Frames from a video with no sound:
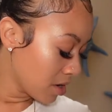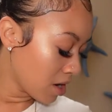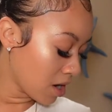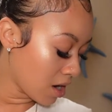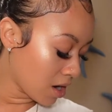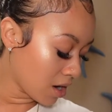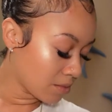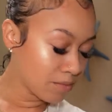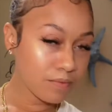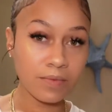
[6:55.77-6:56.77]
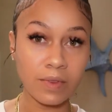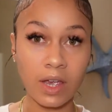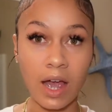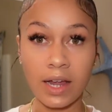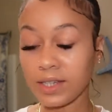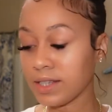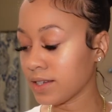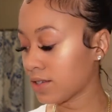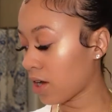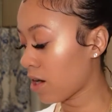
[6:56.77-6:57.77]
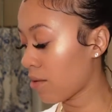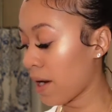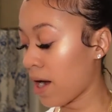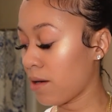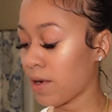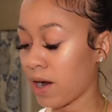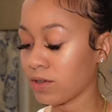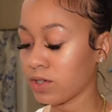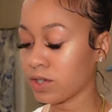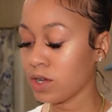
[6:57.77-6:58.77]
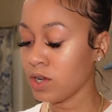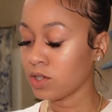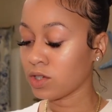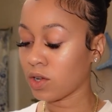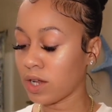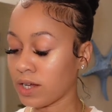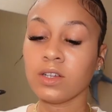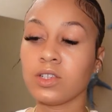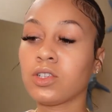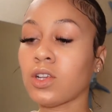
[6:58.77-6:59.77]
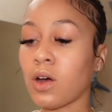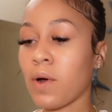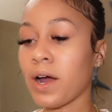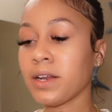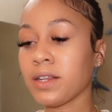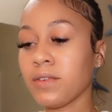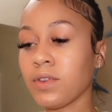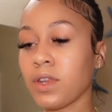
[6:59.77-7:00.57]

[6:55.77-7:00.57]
I need to start on my eyebrows. So I didn't even